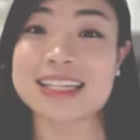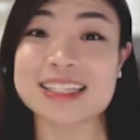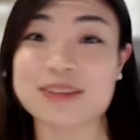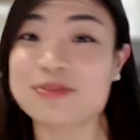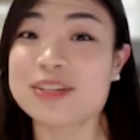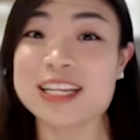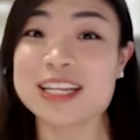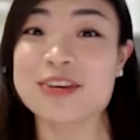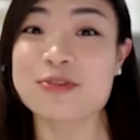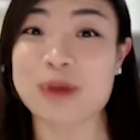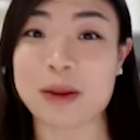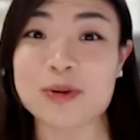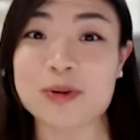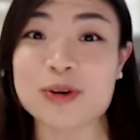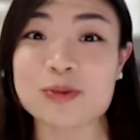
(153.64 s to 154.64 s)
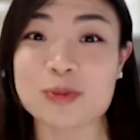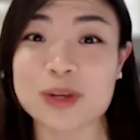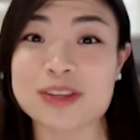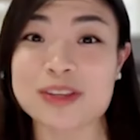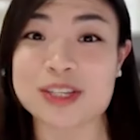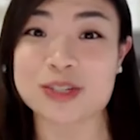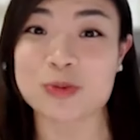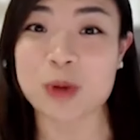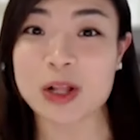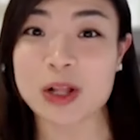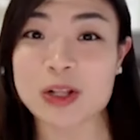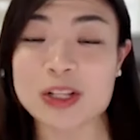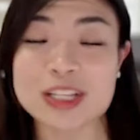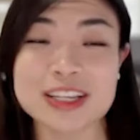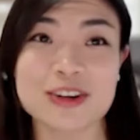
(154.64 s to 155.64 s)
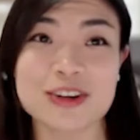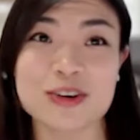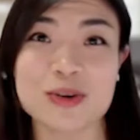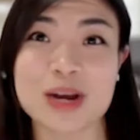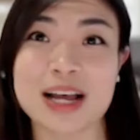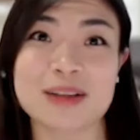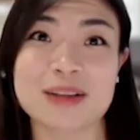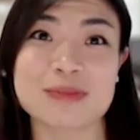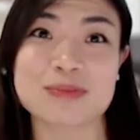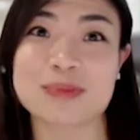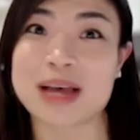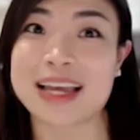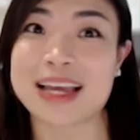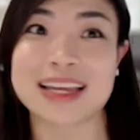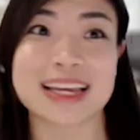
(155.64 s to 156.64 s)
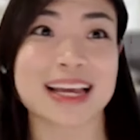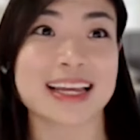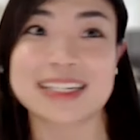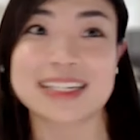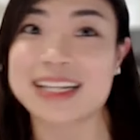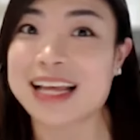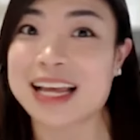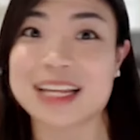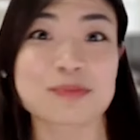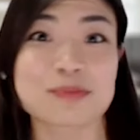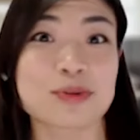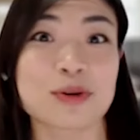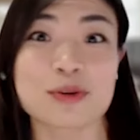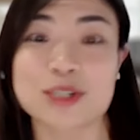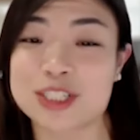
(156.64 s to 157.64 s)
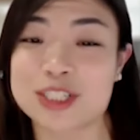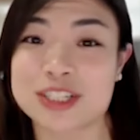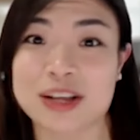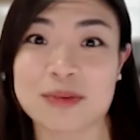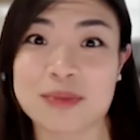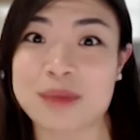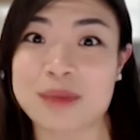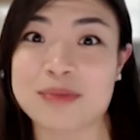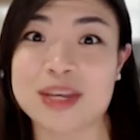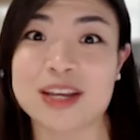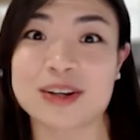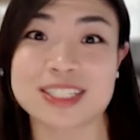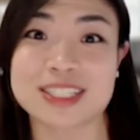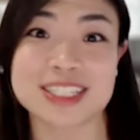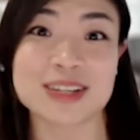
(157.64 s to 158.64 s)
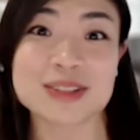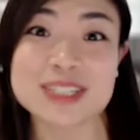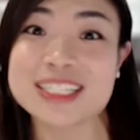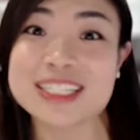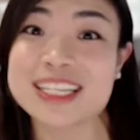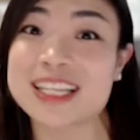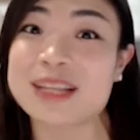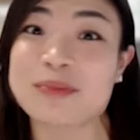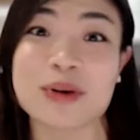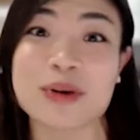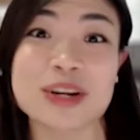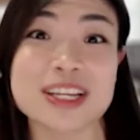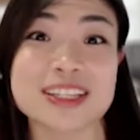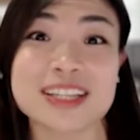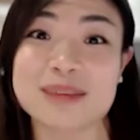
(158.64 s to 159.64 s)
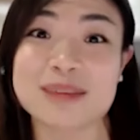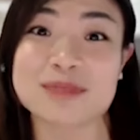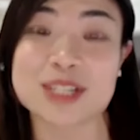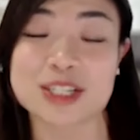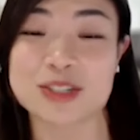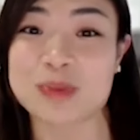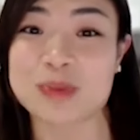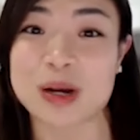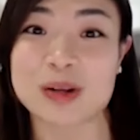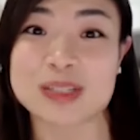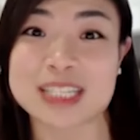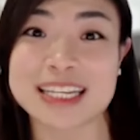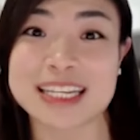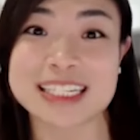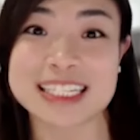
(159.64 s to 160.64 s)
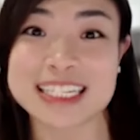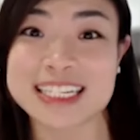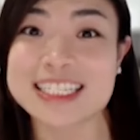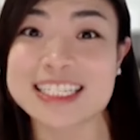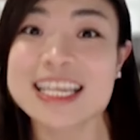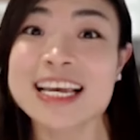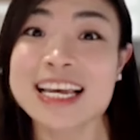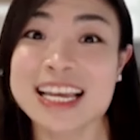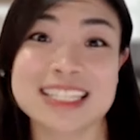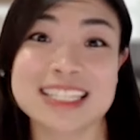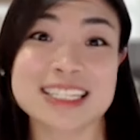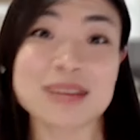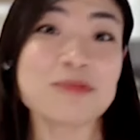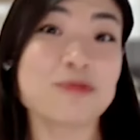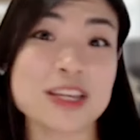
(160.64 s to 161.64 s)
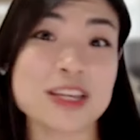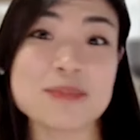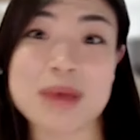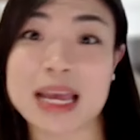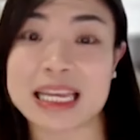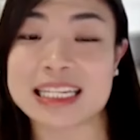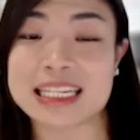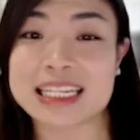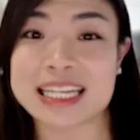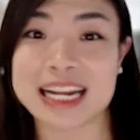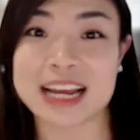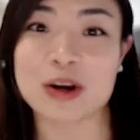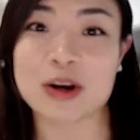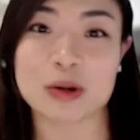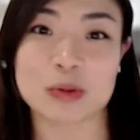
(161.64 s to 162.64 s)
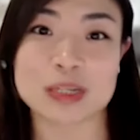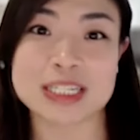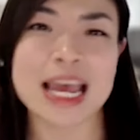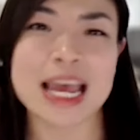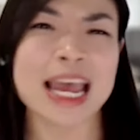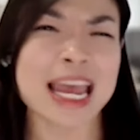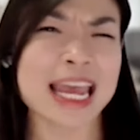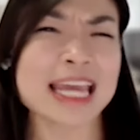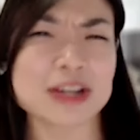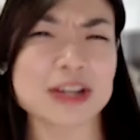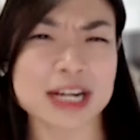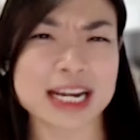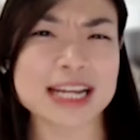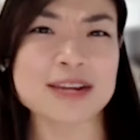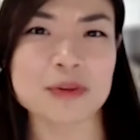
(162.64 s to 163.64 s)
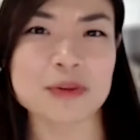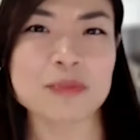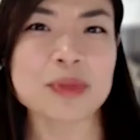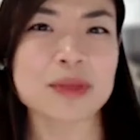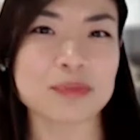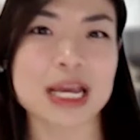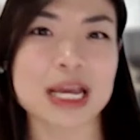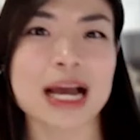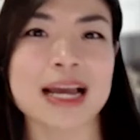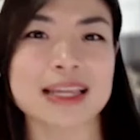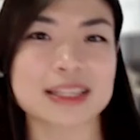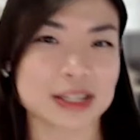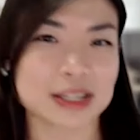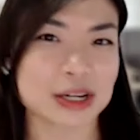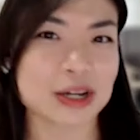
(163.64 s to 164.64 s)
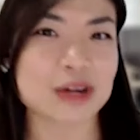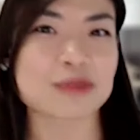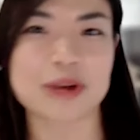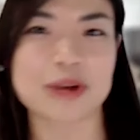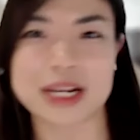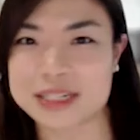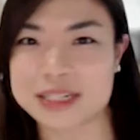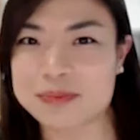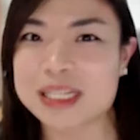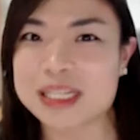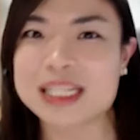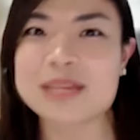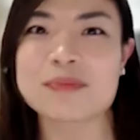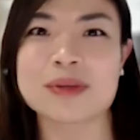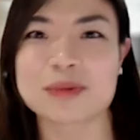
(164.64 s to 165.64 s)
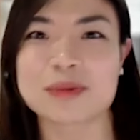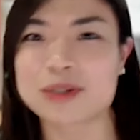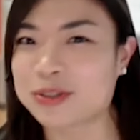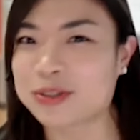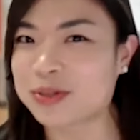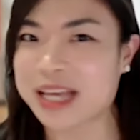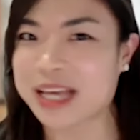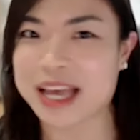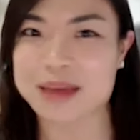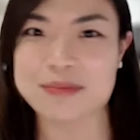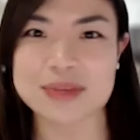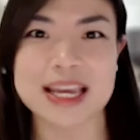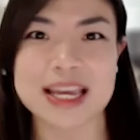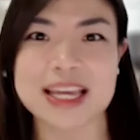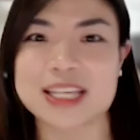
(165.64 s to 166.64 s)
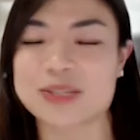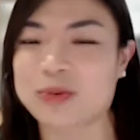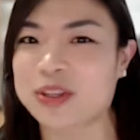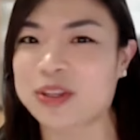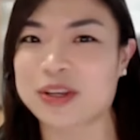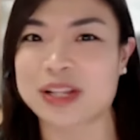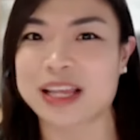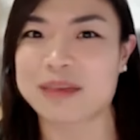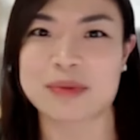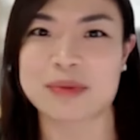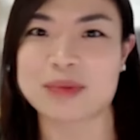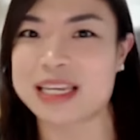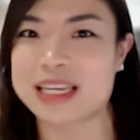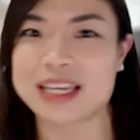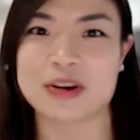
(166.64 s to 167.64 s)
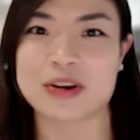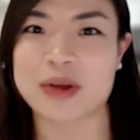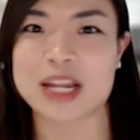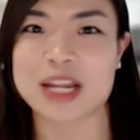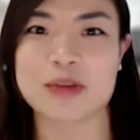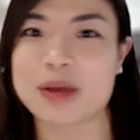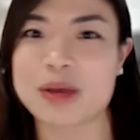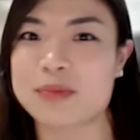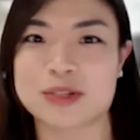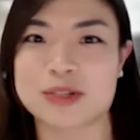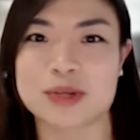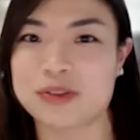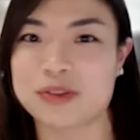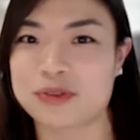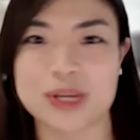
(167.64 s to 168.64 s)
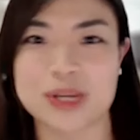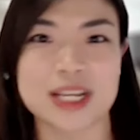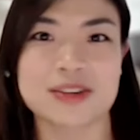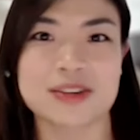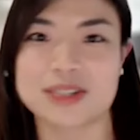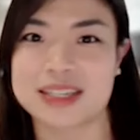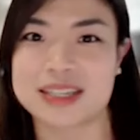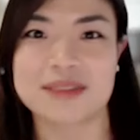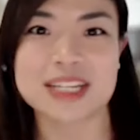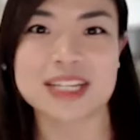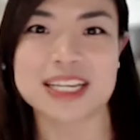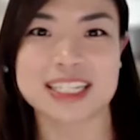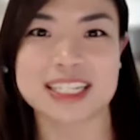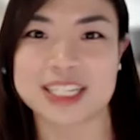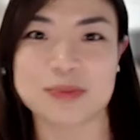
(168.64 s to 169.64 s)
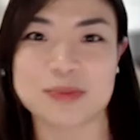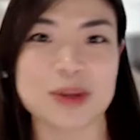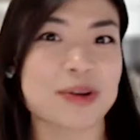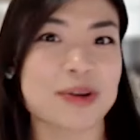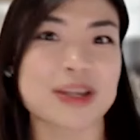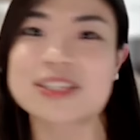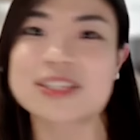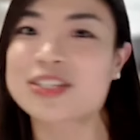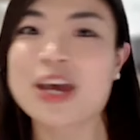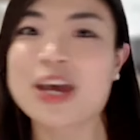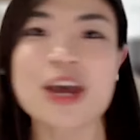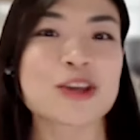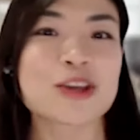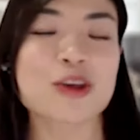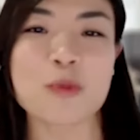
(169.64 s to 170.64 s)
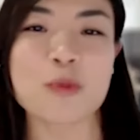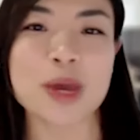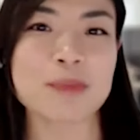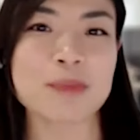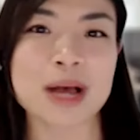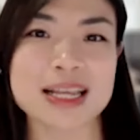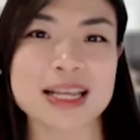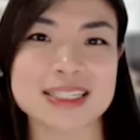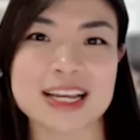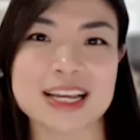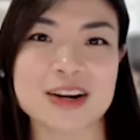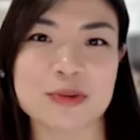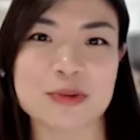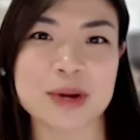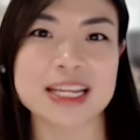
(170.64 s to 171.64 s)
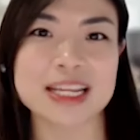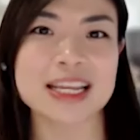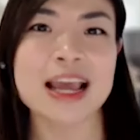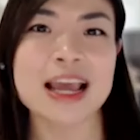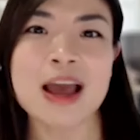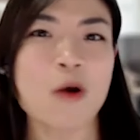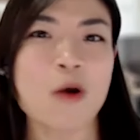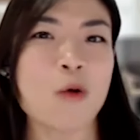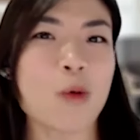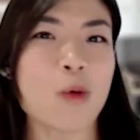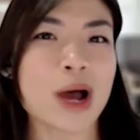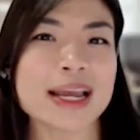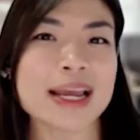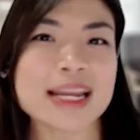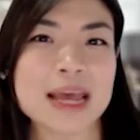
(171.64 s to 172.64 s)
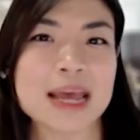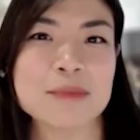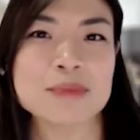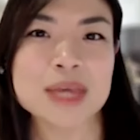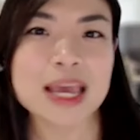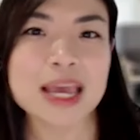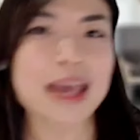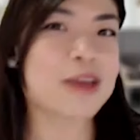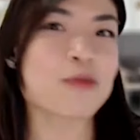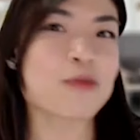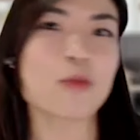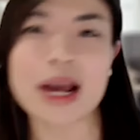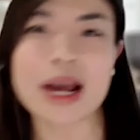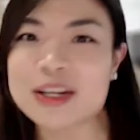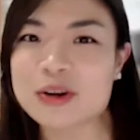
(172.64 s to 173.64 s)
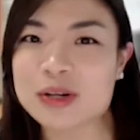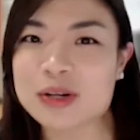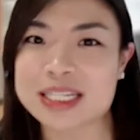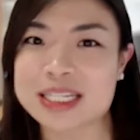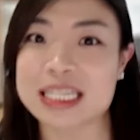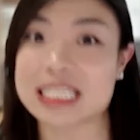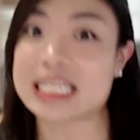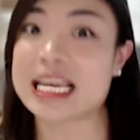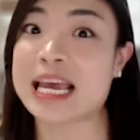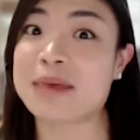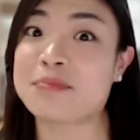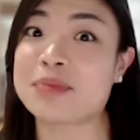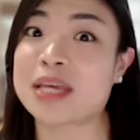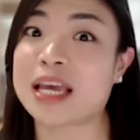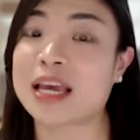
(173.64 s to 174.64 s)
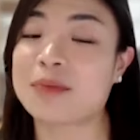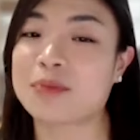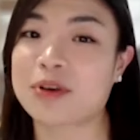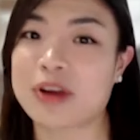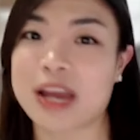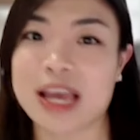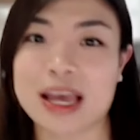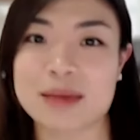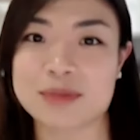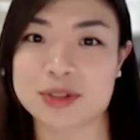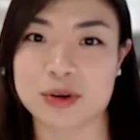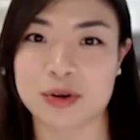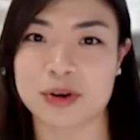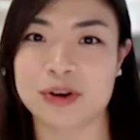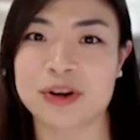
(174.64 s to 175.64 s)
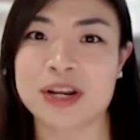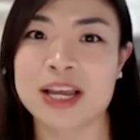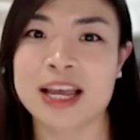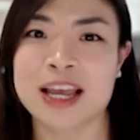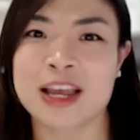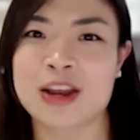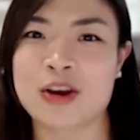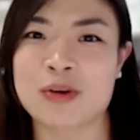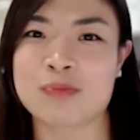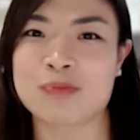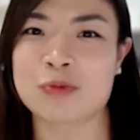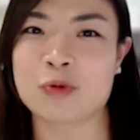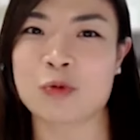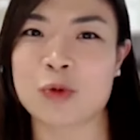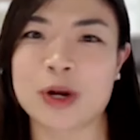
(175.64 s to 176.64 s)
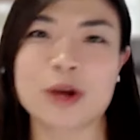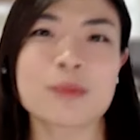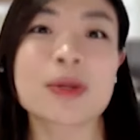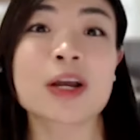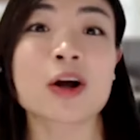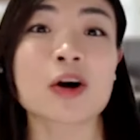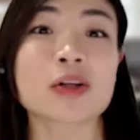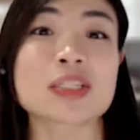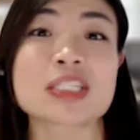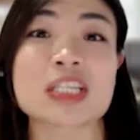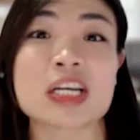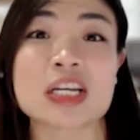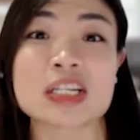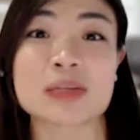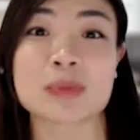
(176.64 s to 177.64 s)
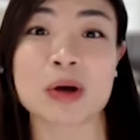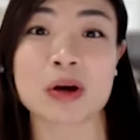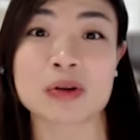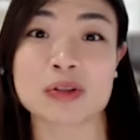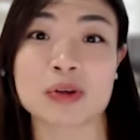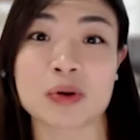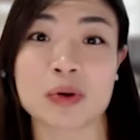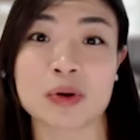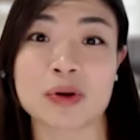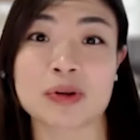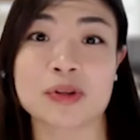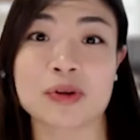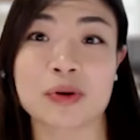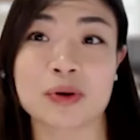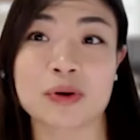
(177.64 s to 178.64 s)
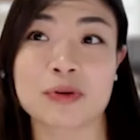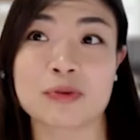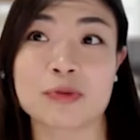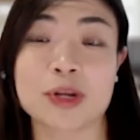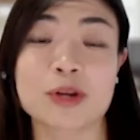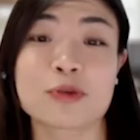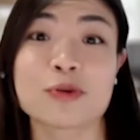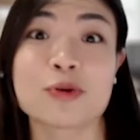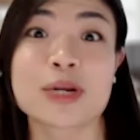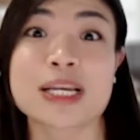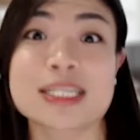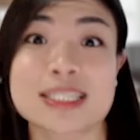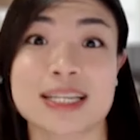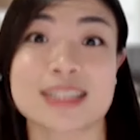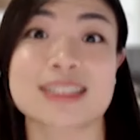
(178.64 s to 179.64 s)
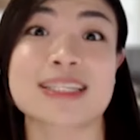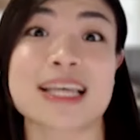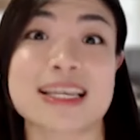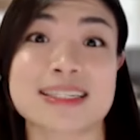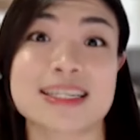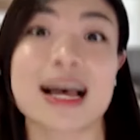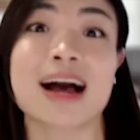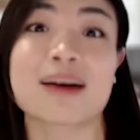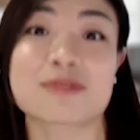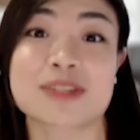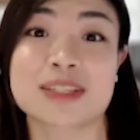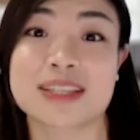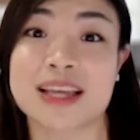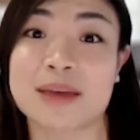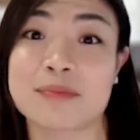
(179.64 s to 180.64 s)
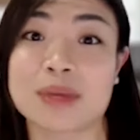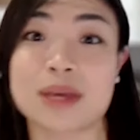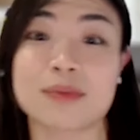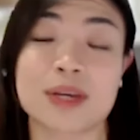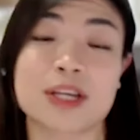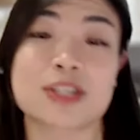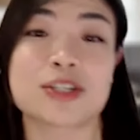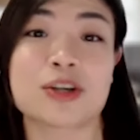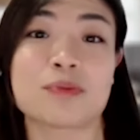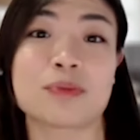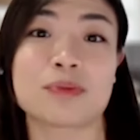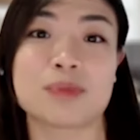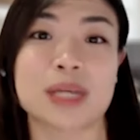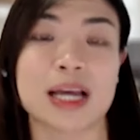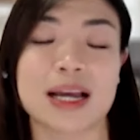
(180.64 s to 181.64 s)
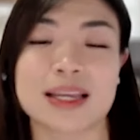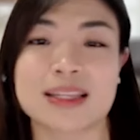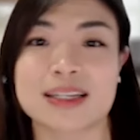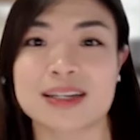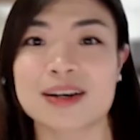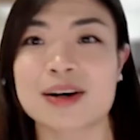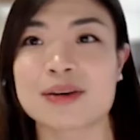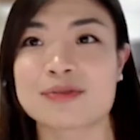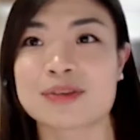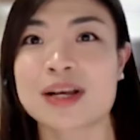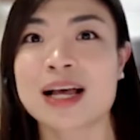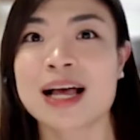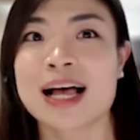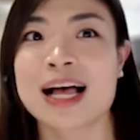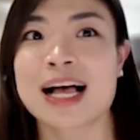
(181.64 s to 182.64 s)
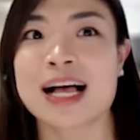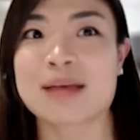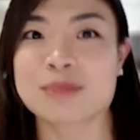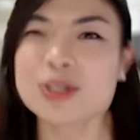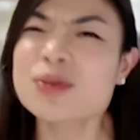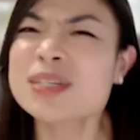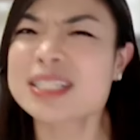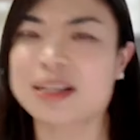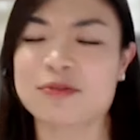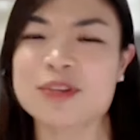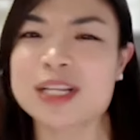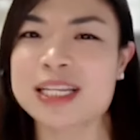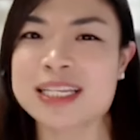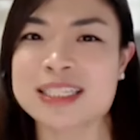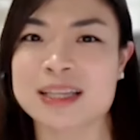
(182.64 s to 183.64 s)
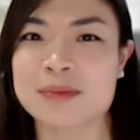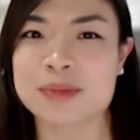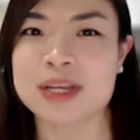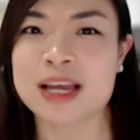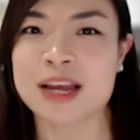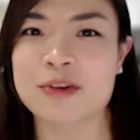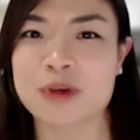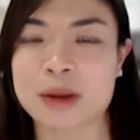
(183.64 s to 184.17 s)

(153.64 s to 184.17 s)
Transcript: i definitely grappled with as well you know um, I, I i'd approached some mba consultants at that point in time just to bounce ideas and some feedback indeed that i got was hey you're kind of a bit behind the curve right typically people do their mbas when they're like maybe you know anywhere between three to seven years experience you're way past that already why an mba why not an emba perhaps or you know we're a bit concerned about your your recruiting success after the mba because you're a bit behind the curve um, so it was definitely something I